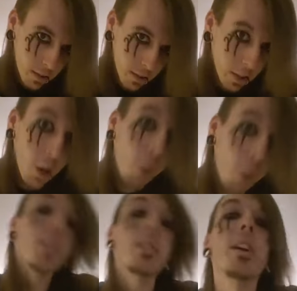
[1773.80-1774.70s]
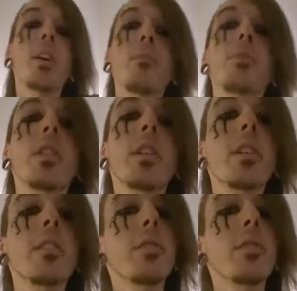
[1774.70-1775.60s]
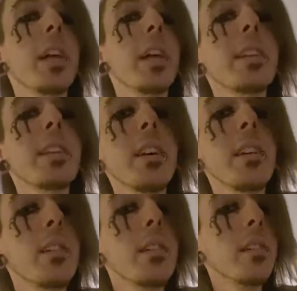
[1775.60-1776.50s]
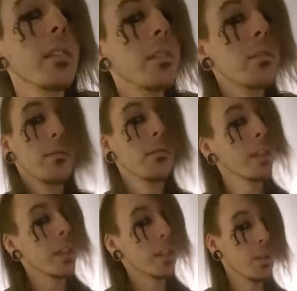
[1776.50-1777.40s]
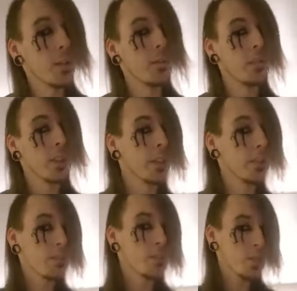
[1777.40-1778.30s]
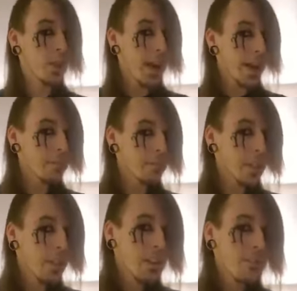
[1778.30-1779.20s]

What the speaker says: I hope this helped. And if you liked it, thank you. Hit a subscribe.